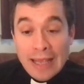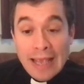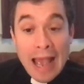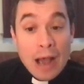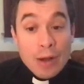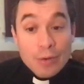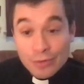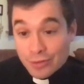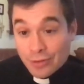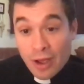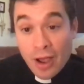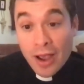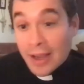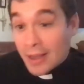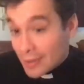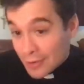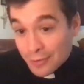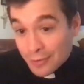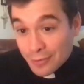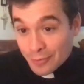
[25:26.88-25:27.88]

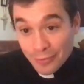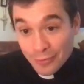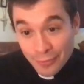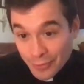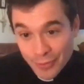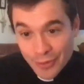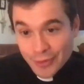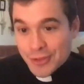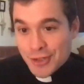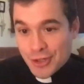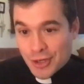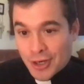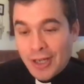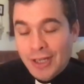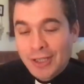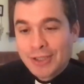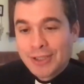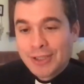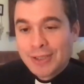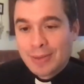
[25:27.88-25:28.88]
outside of the
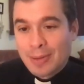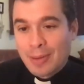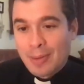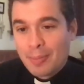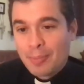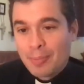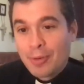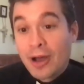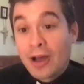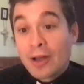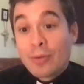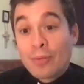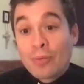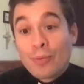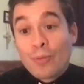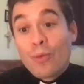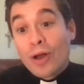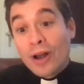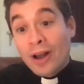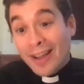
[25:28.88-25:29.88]
church. But
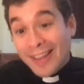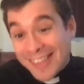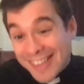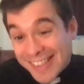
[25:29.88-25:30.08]
when I